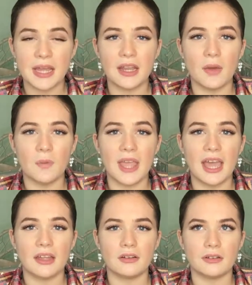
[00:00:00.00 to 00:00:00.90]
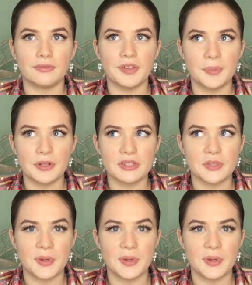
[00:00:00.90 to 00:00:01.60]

but we had, or flippers,